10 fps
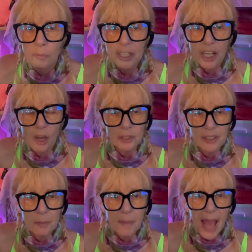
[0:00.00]
When you go
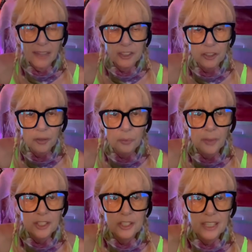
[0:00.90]
to the back to do the
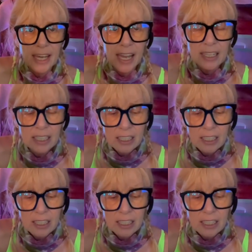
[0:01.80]
ridges again,